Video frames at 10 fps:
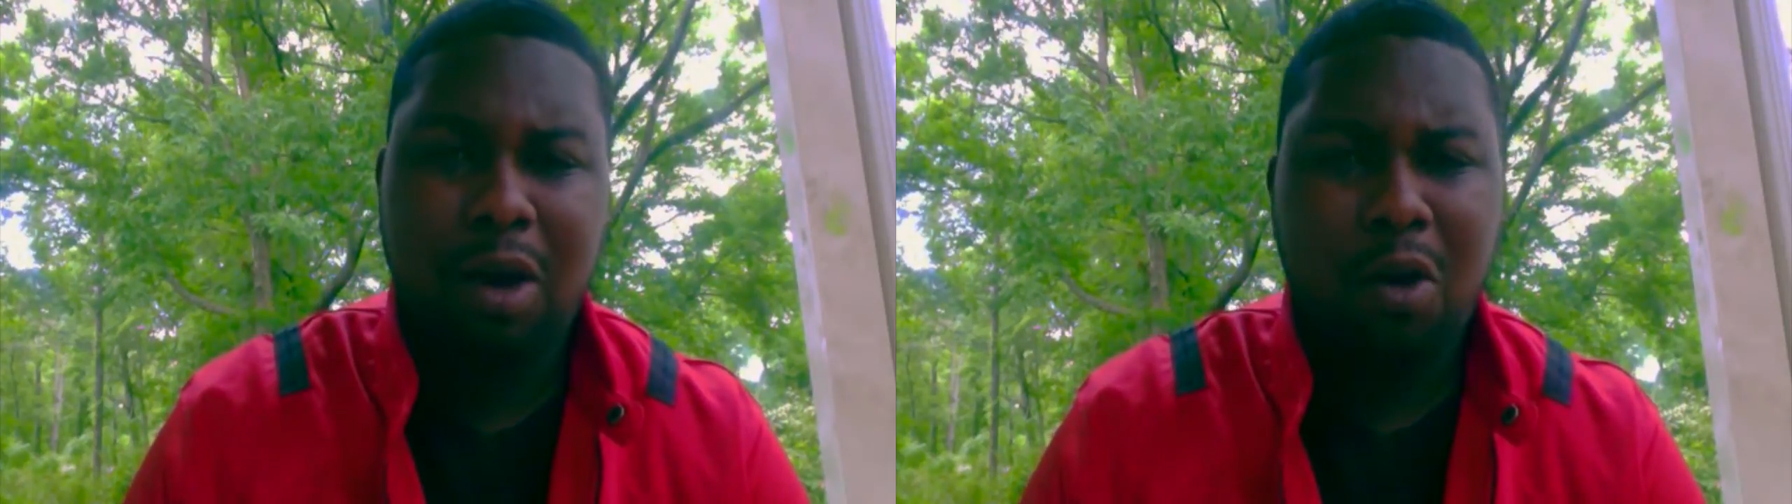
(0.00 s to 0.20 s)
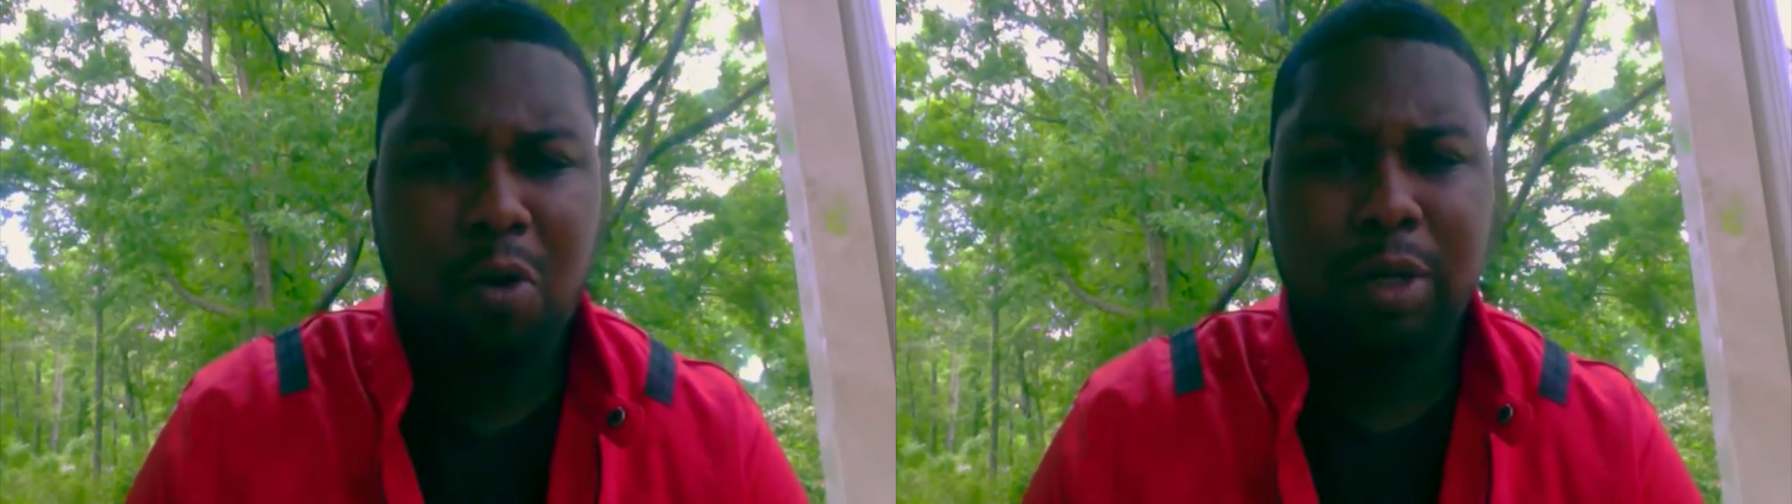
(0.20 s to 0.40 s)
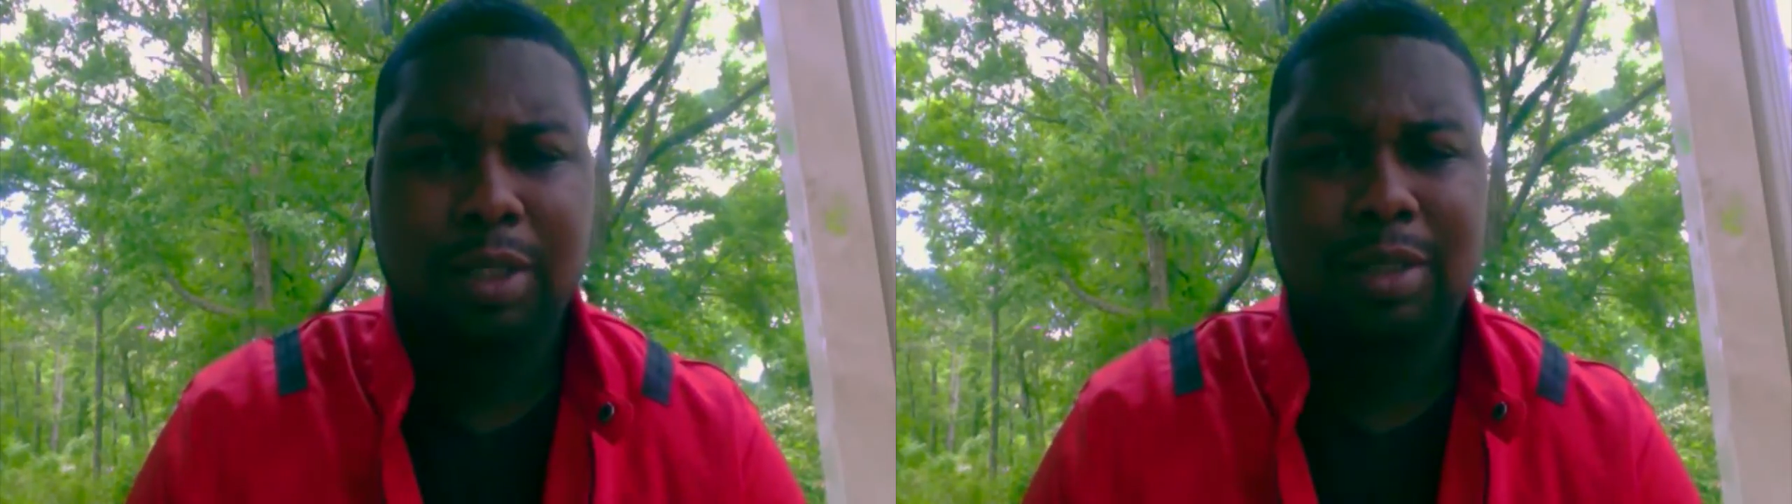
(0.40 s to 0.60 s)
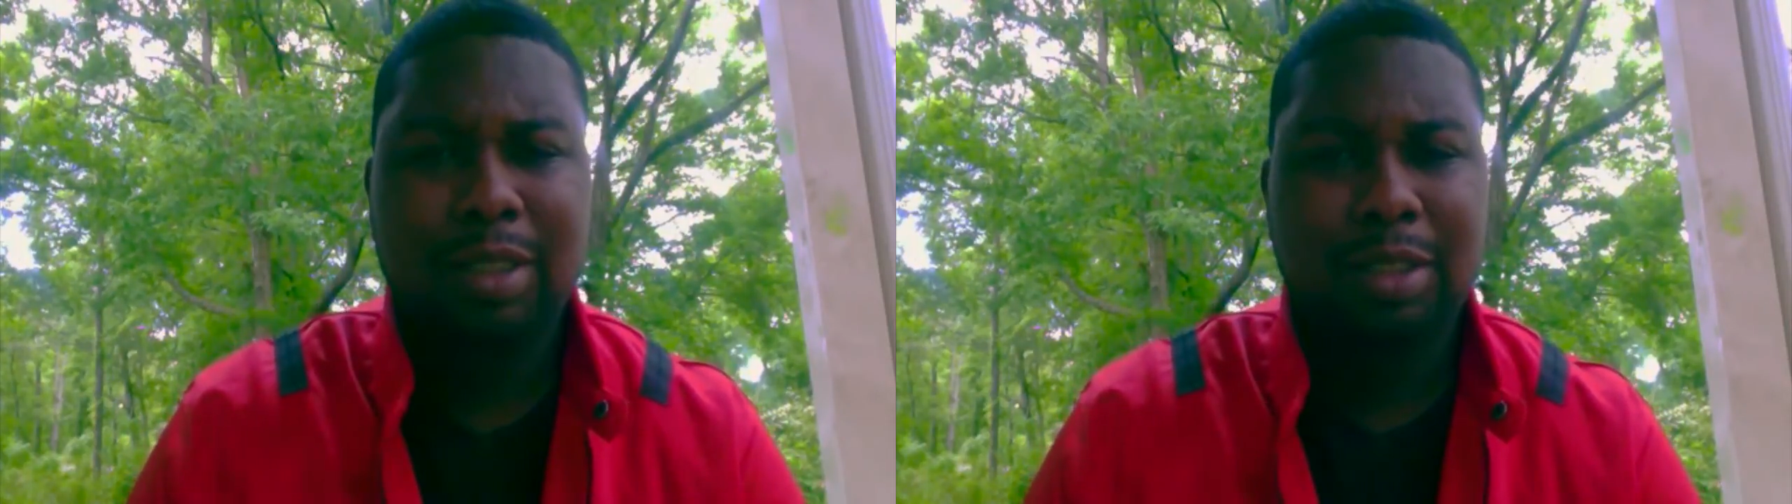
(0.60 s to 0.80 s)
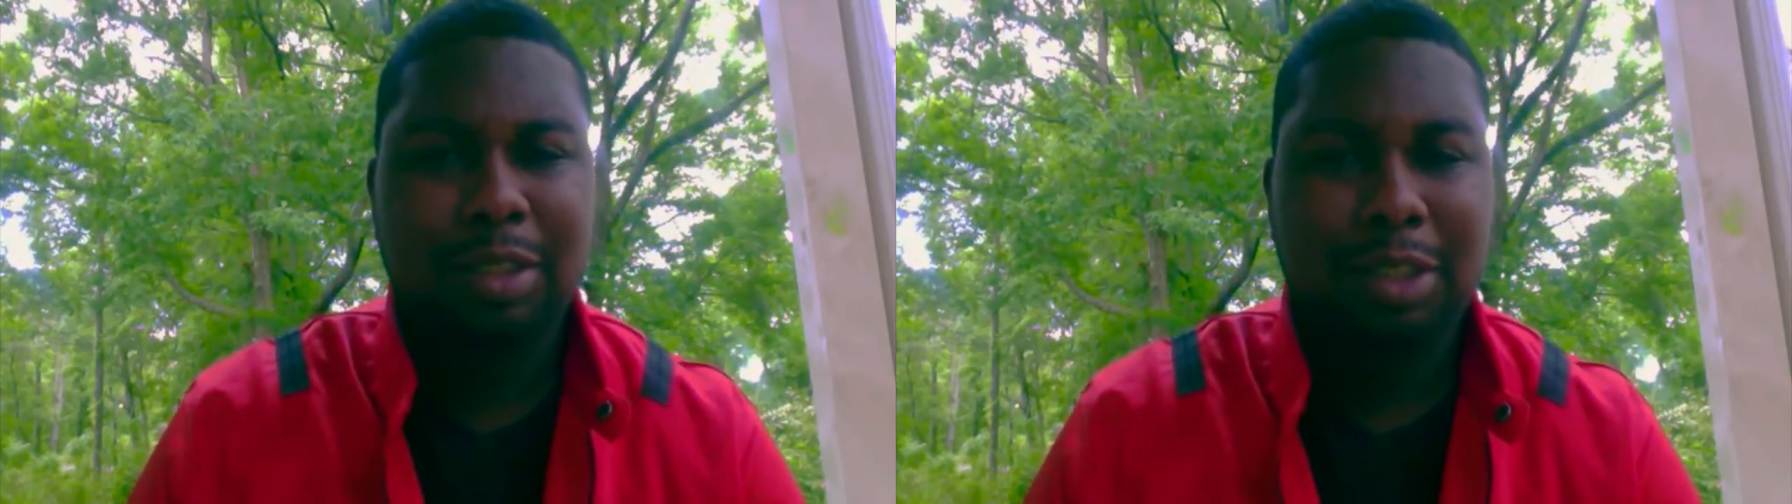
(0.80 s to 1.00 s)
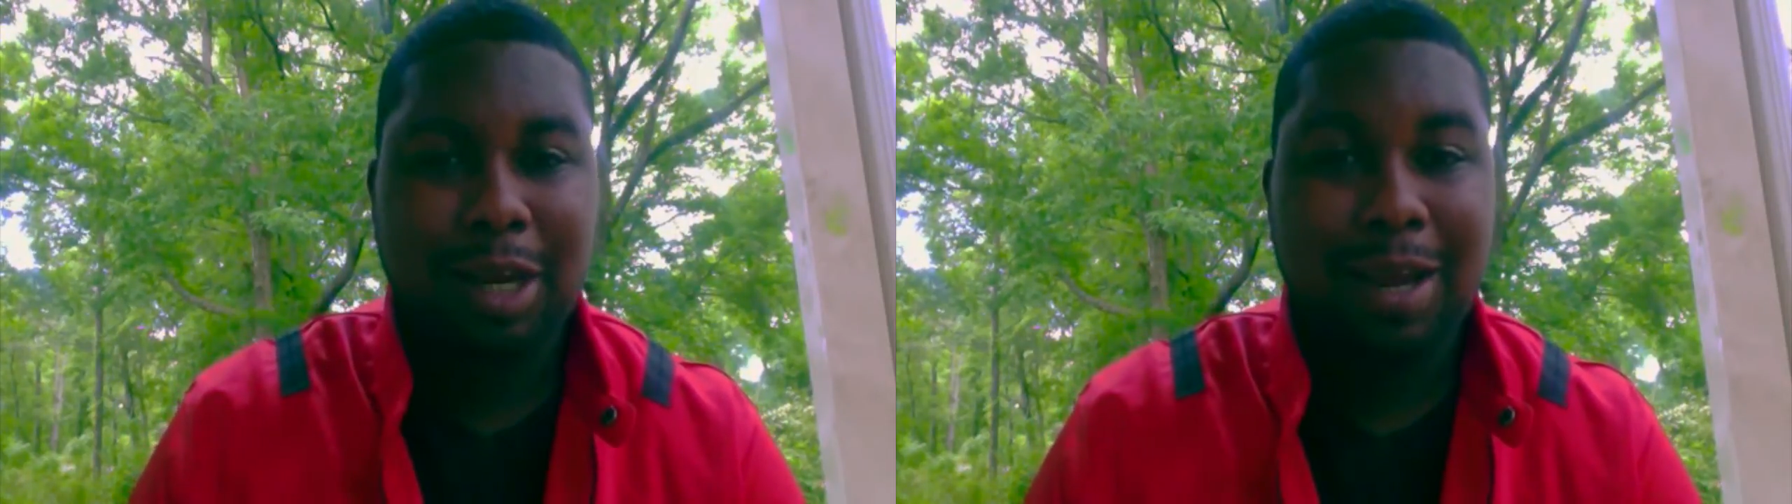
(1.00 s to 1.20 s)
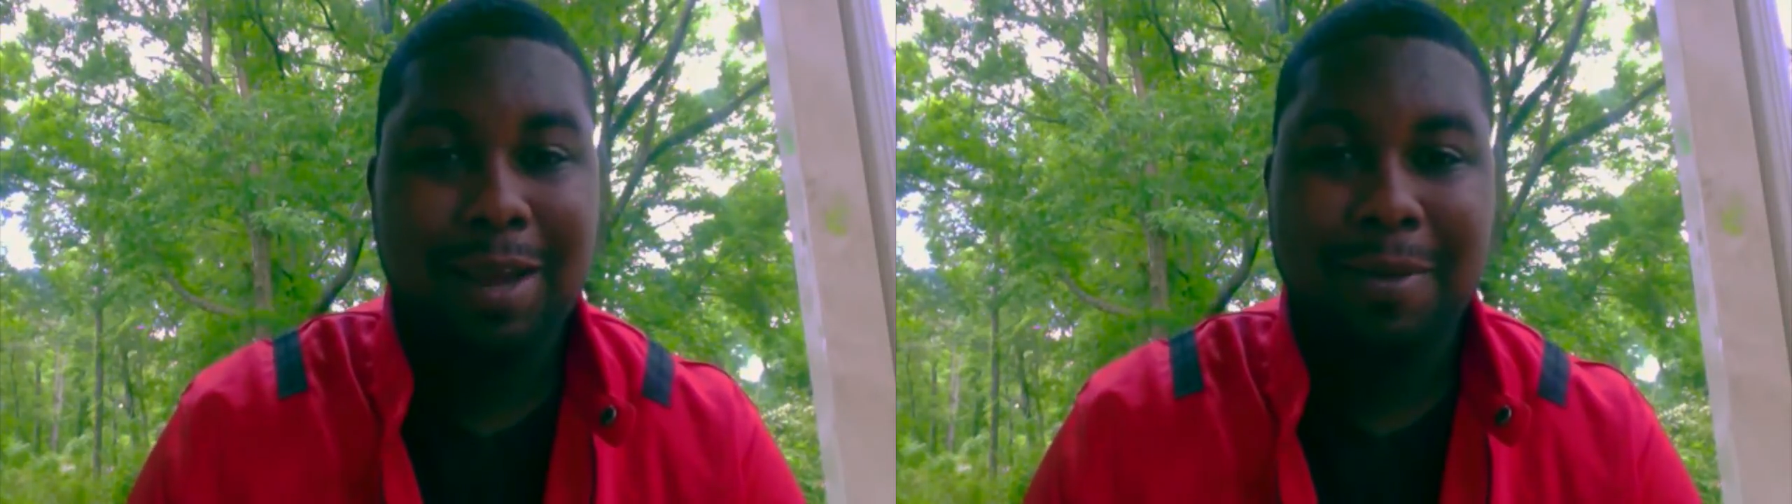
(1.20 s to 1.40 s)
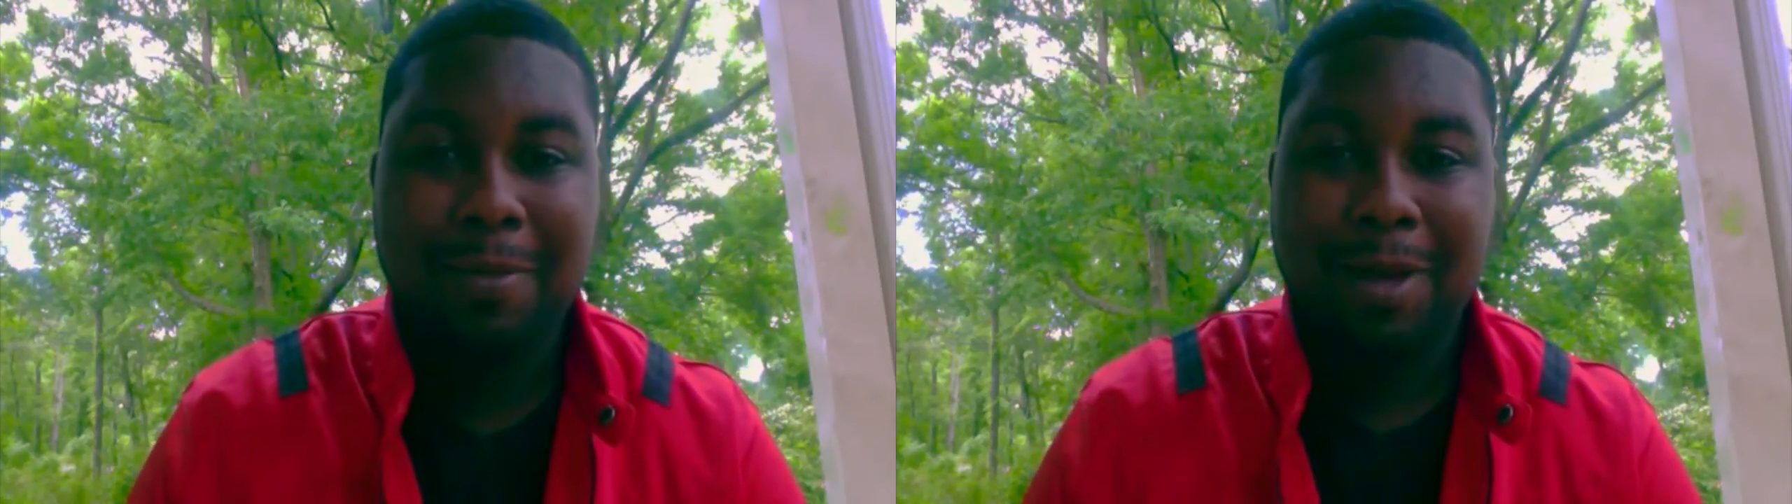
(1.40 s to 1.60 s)
"Oh, that's such a
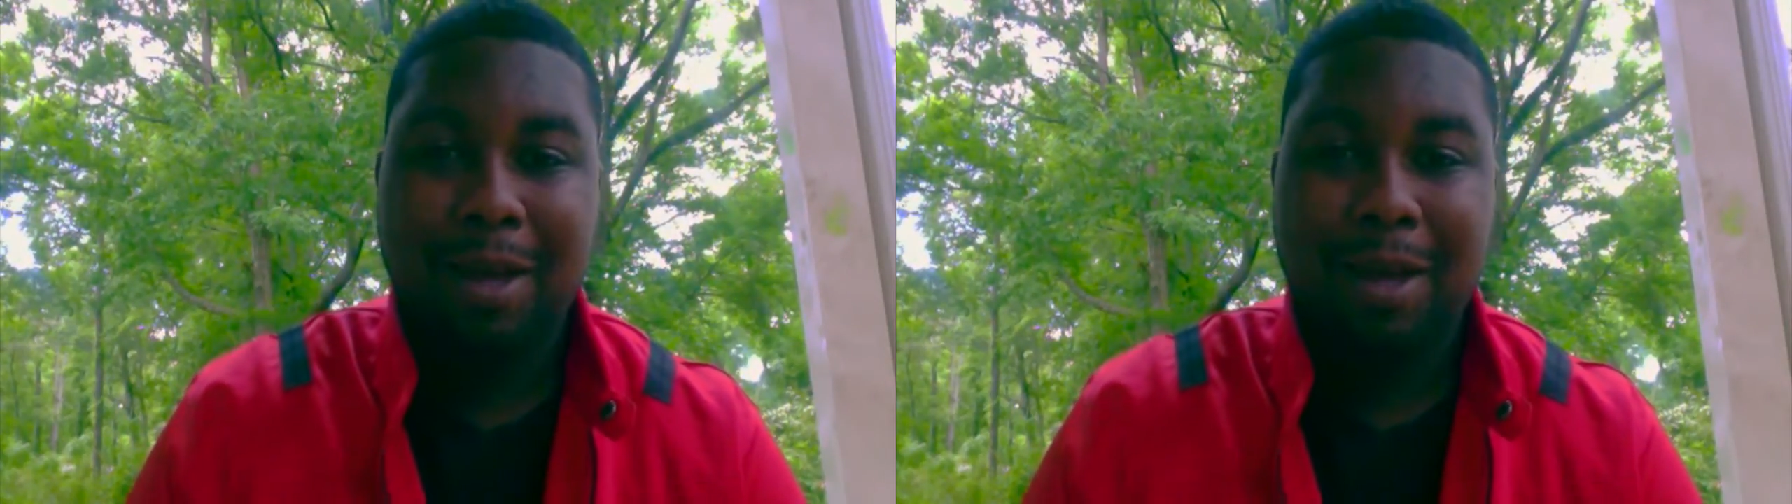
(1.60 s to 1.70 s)
shame.